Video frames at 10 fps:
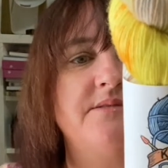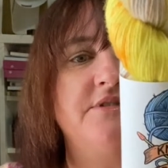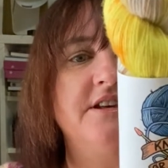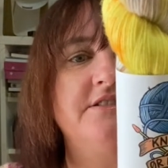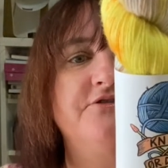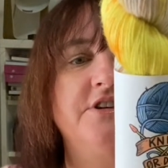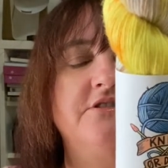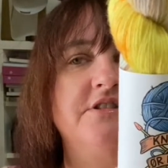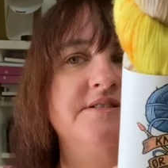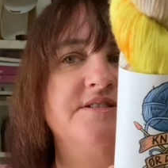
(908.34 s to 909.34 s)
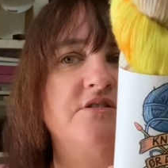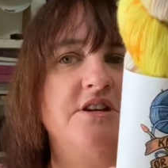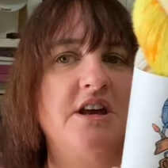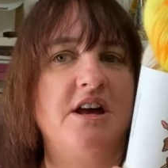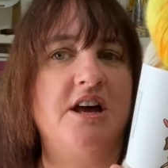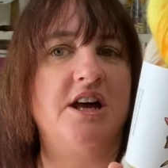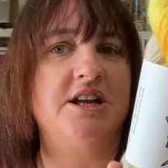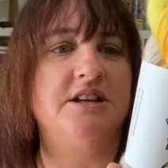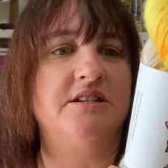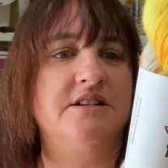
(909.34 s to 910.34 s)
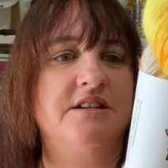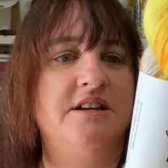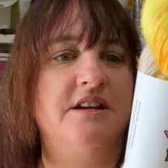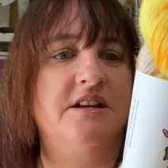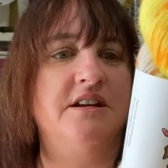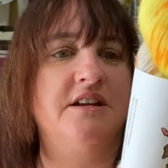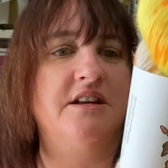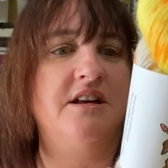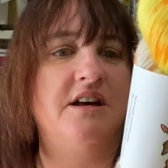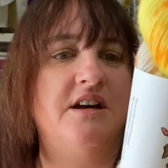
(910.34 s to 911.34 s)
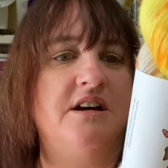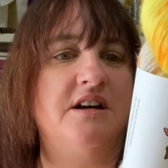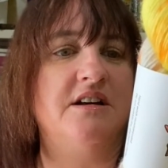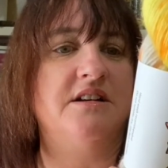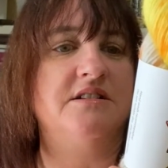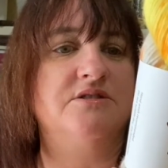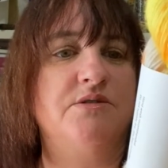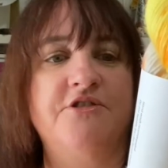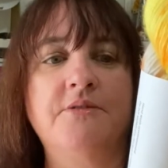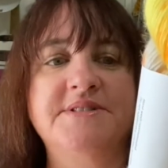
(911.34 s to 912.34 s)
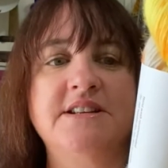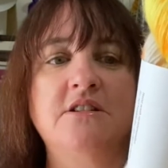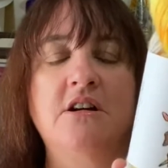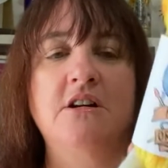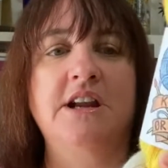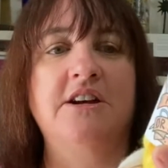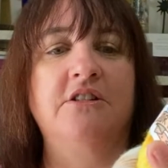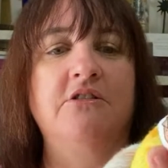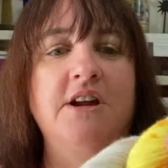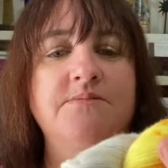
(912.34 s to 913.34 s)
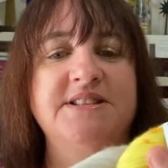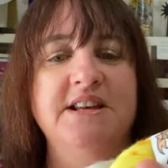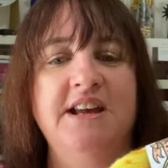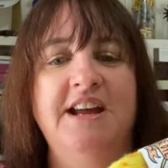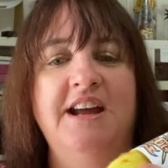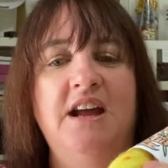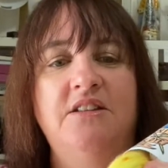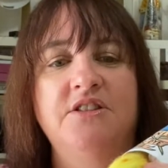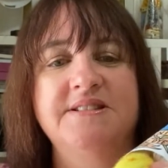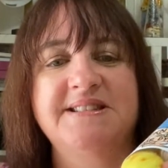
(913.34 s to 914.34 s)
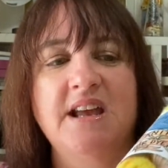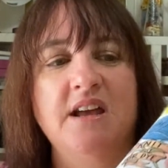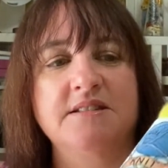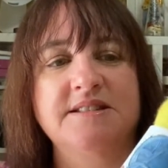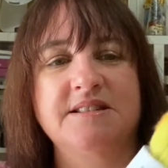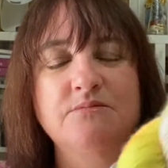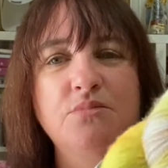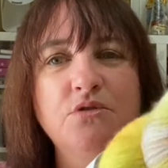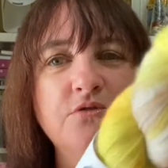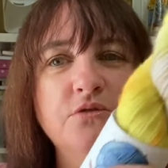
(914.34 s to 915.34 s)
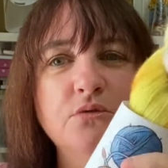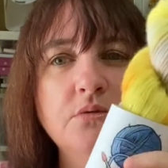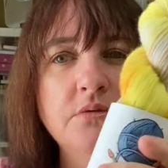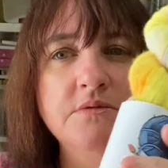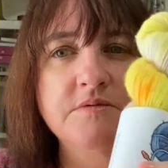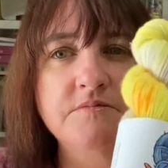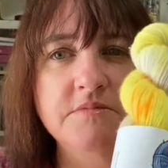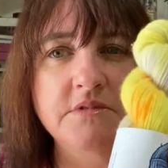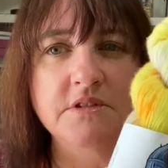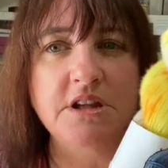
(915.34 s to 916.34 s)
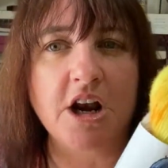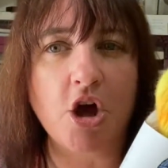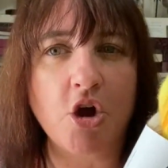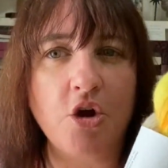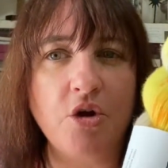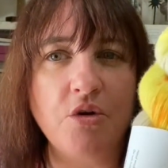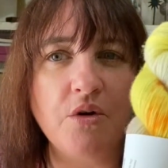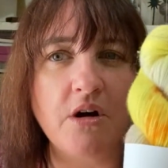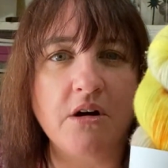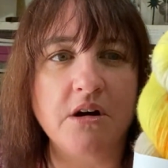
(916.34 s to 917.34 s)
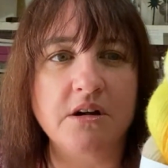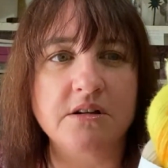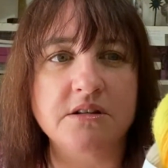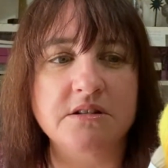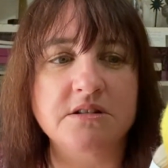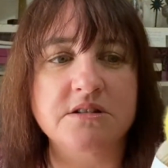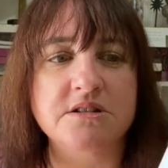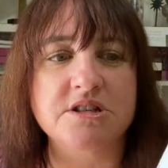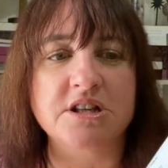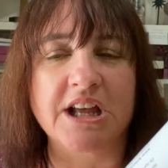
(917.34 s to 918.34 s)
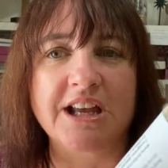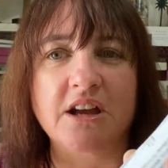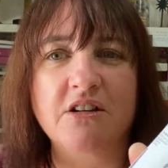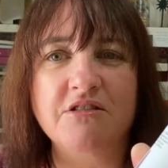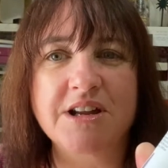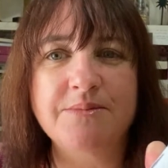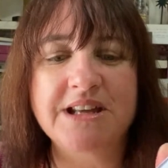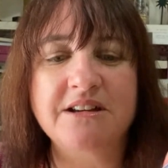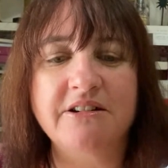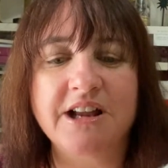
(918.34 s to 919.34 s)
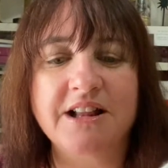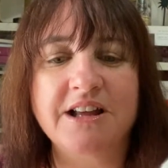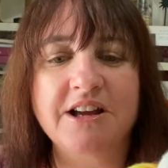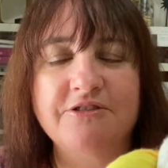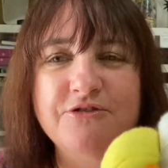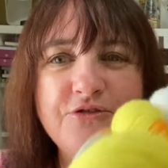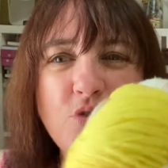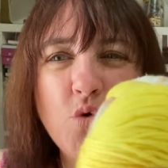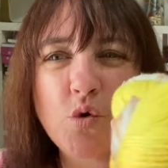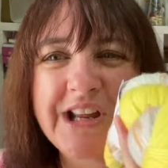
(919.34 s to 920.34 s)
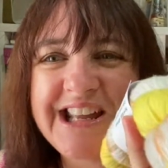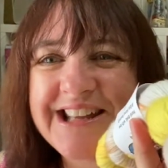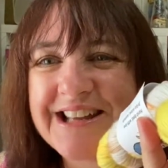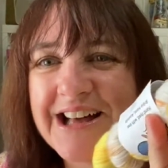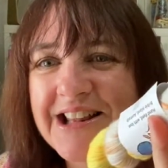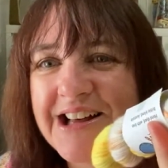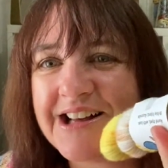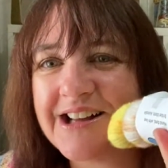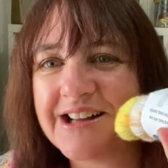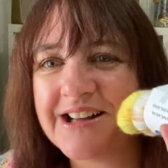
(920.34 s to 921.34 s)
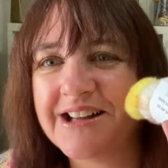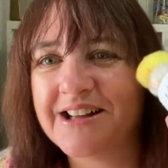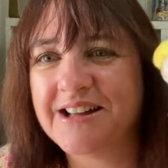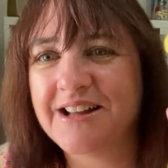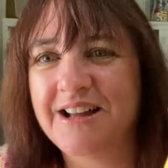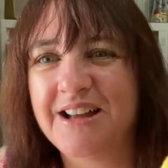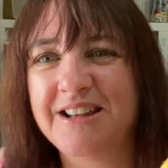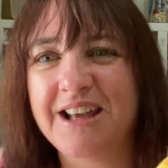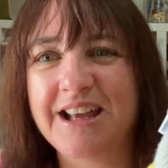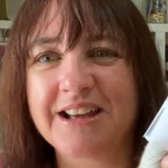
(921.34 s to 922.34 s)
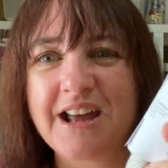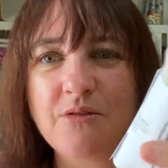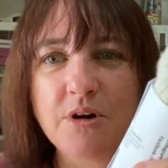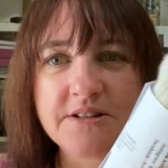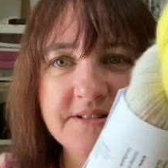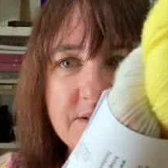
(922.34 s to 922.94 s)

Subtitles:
thing, fingering sock yarn, 25% nylon, 100 grams. And this has some beautiful yellow, orange, like a creamy colour, fawny colour. Yeah, can't wait to see